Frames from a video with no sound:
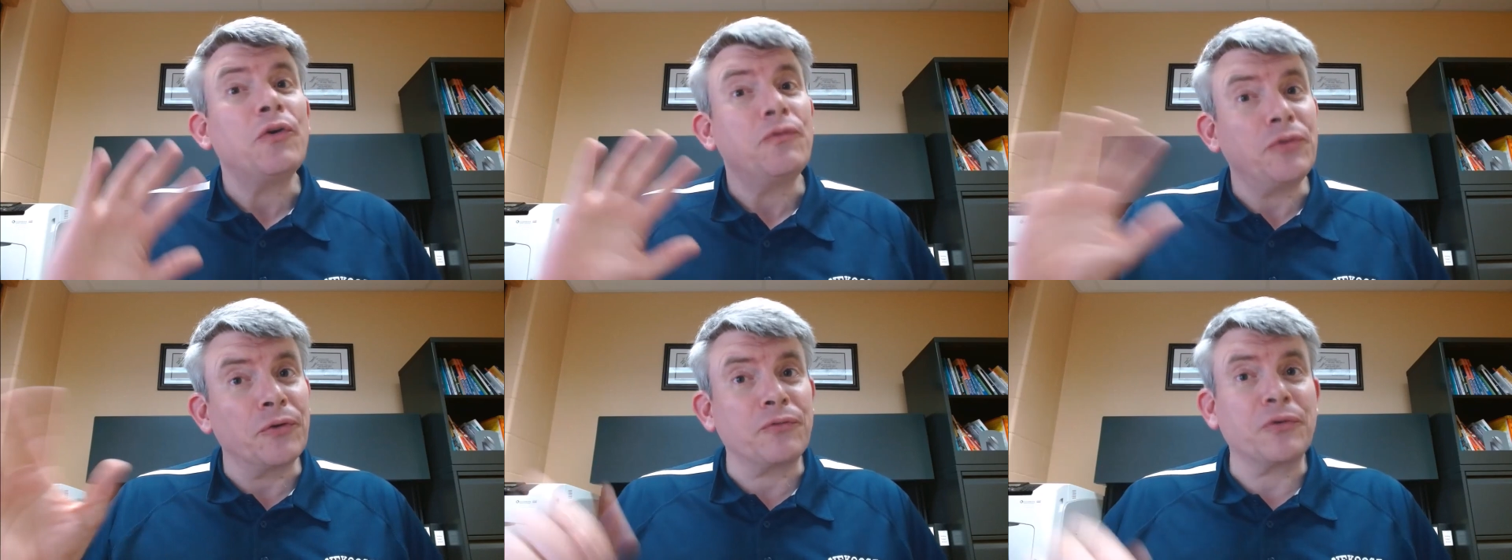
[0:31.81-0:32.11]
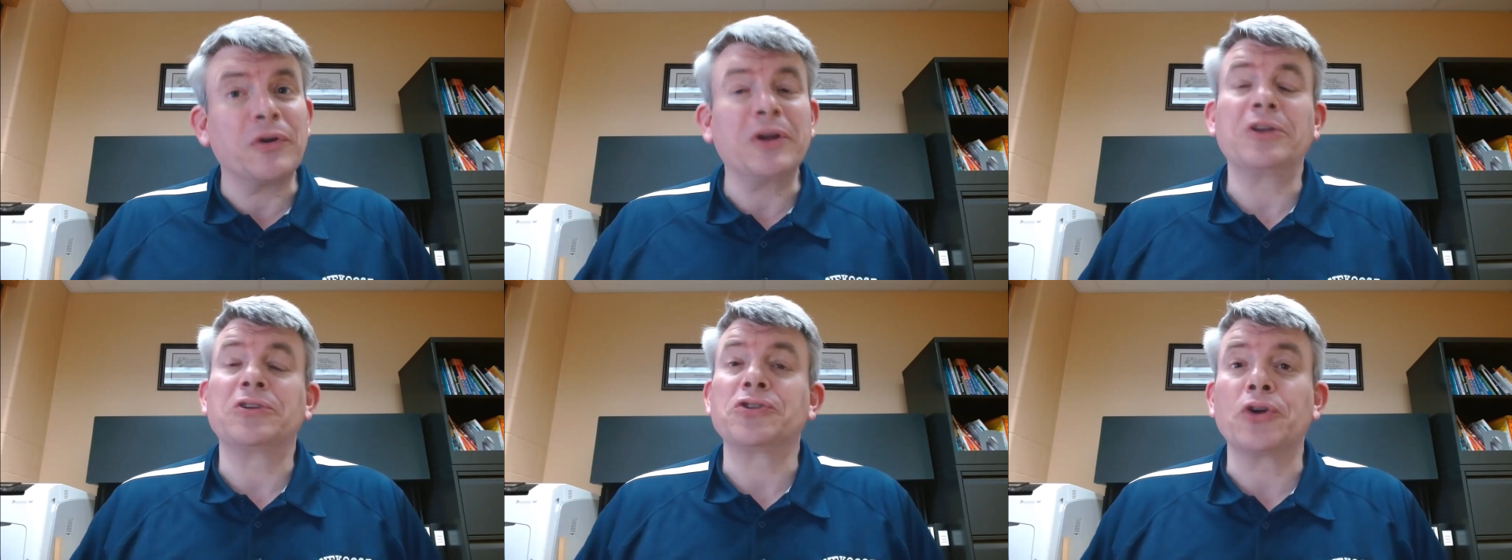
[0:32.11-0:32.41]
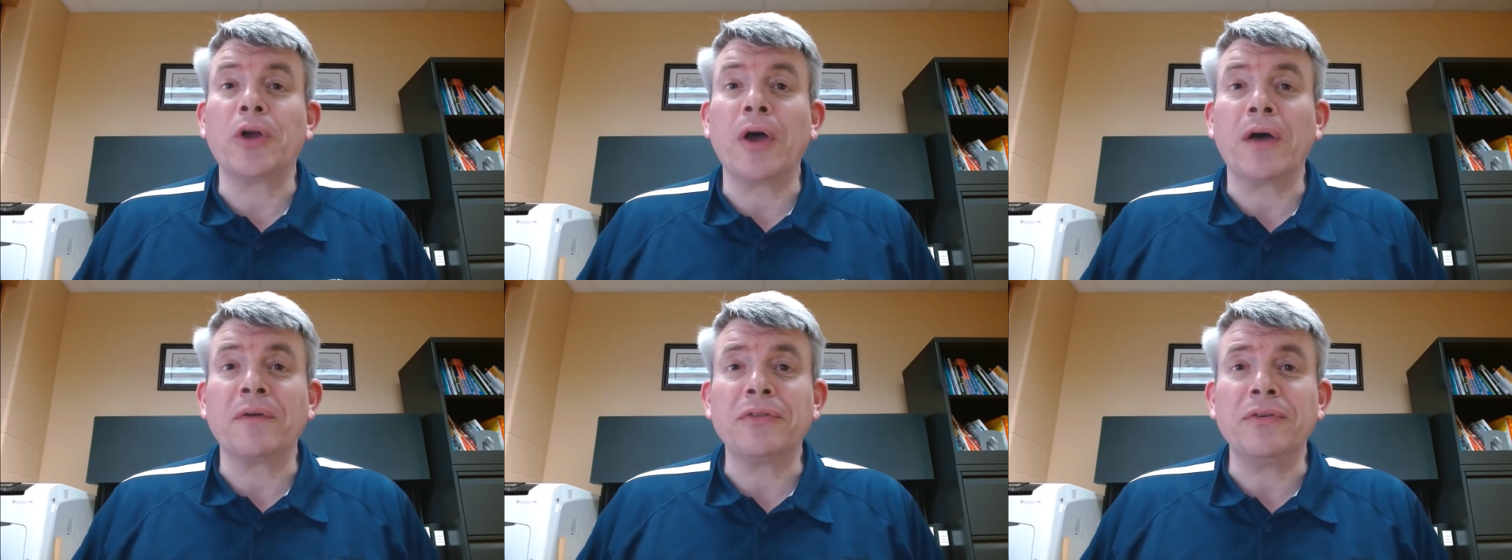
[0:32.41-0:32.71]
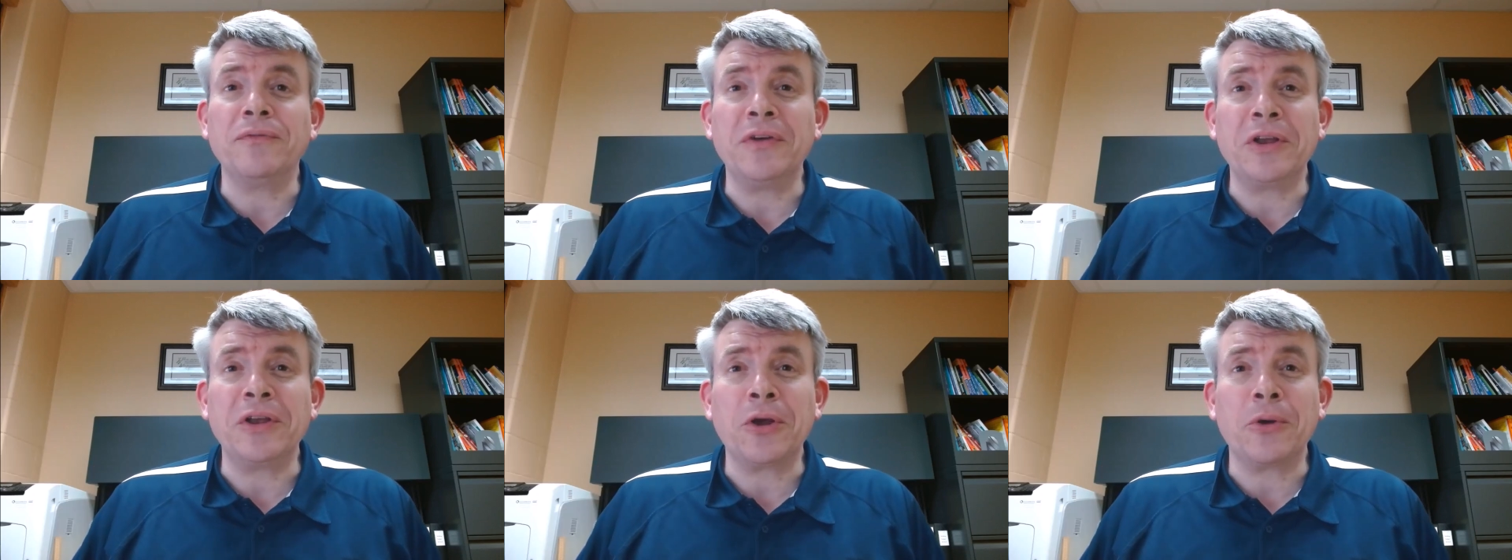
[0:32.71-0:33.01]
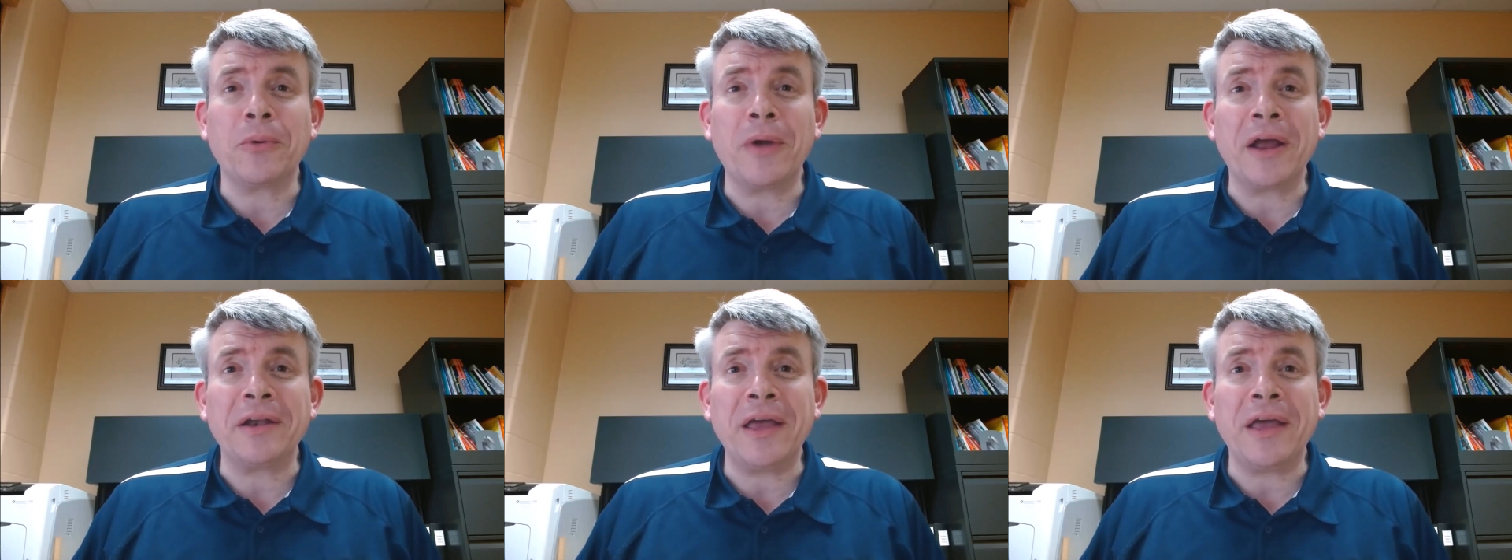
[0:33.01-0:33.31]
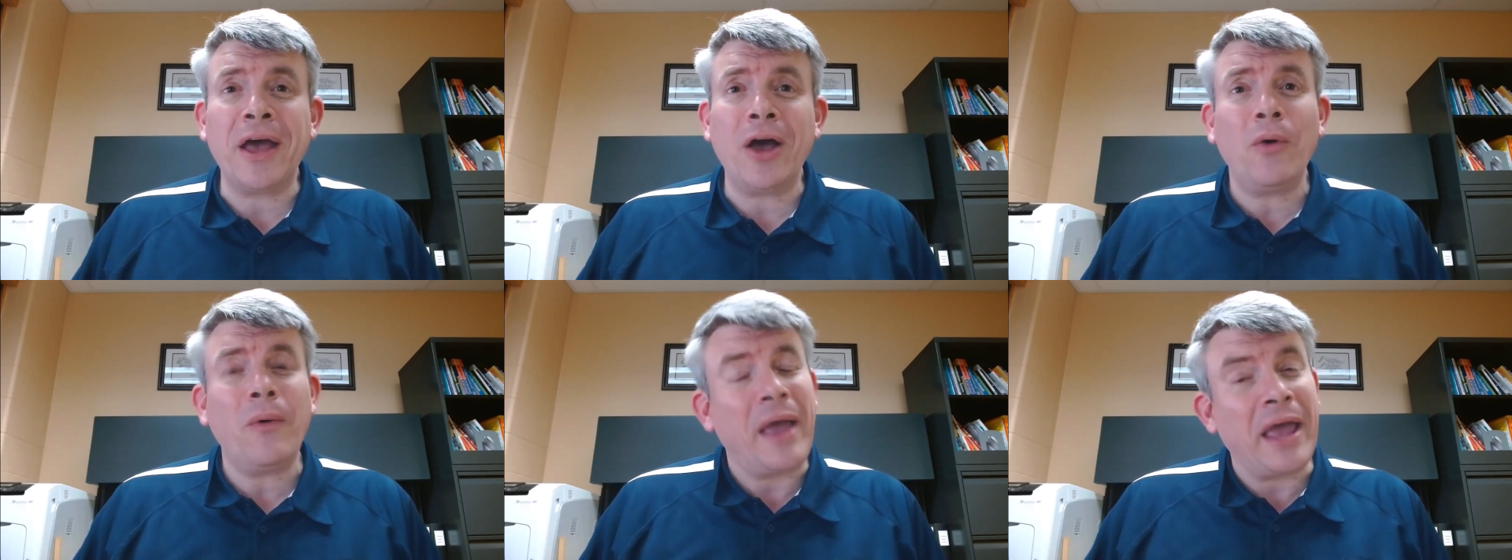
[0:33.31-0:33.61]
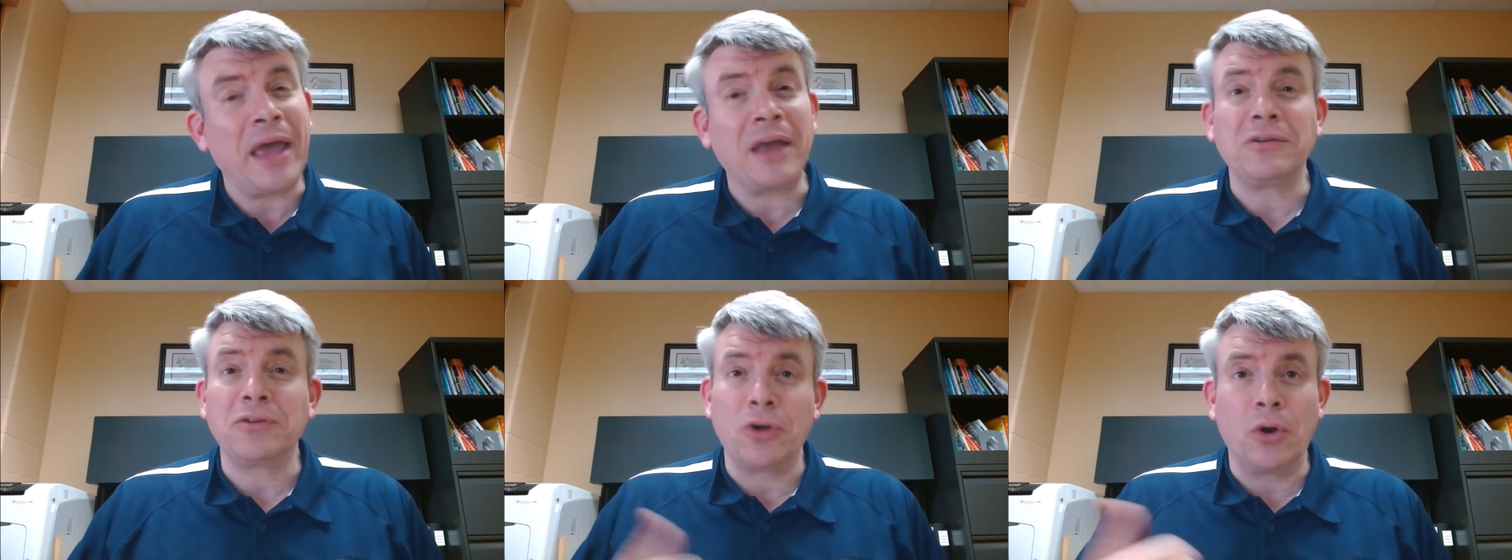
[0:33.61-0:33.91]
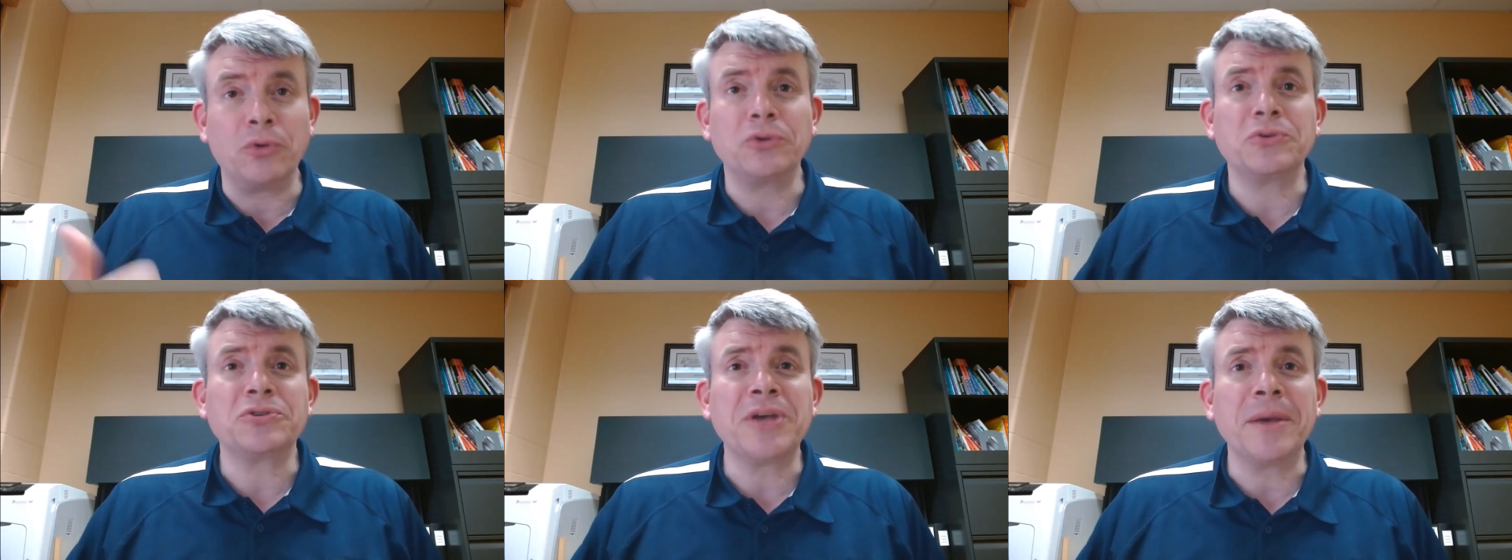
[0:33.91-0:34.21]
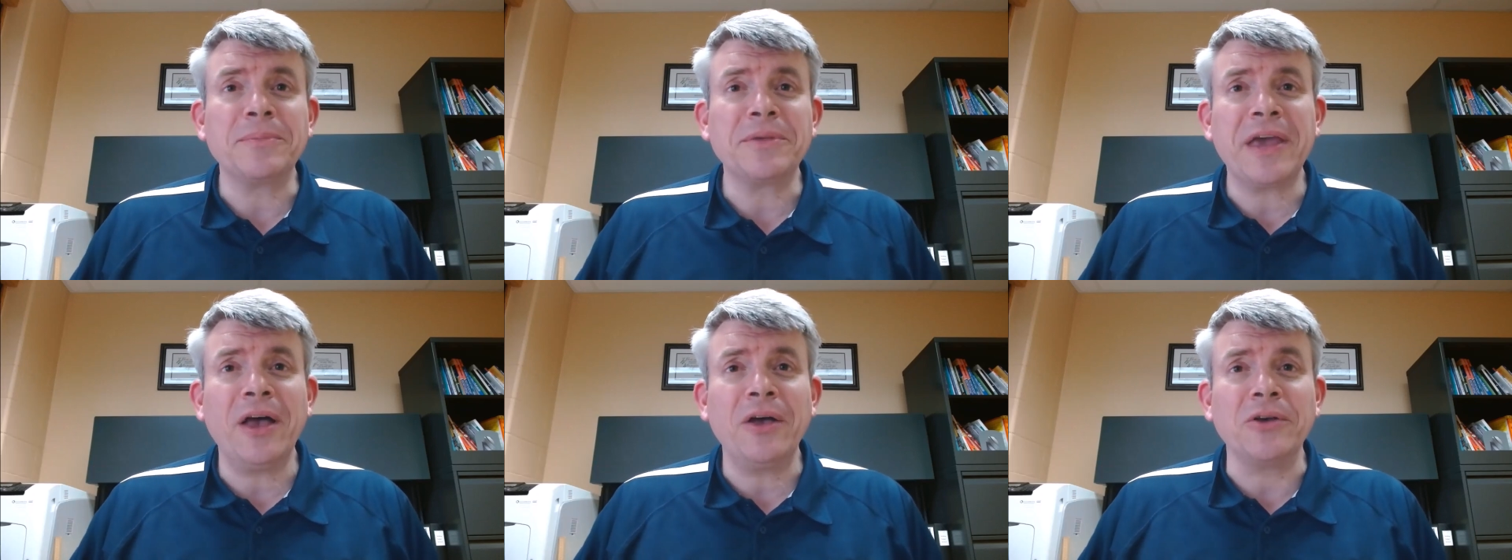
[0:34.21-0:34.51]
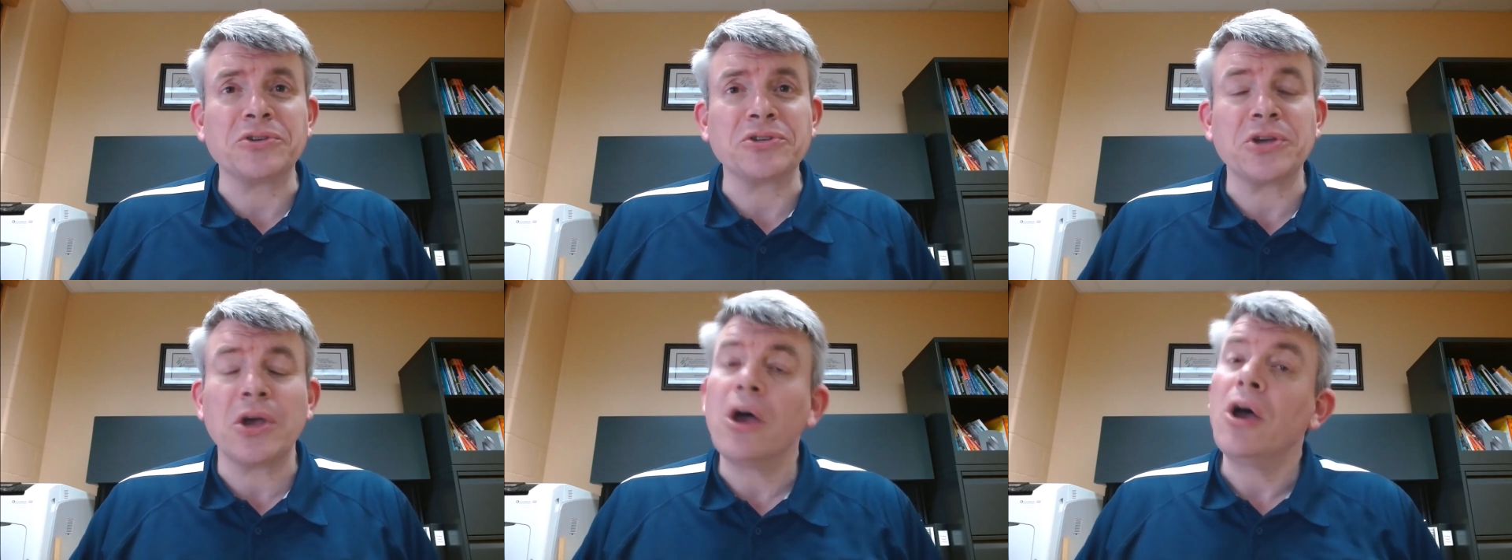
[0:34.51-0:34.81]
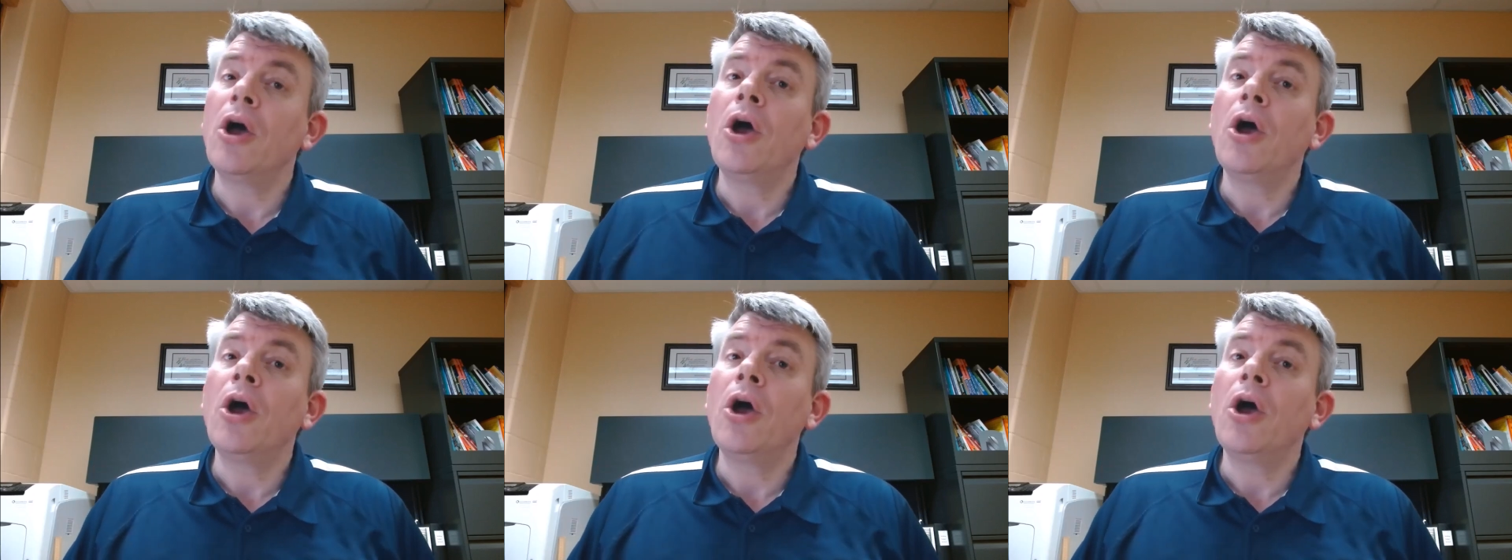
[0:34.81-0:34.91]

Feel free to turn off the video right now and go do something else.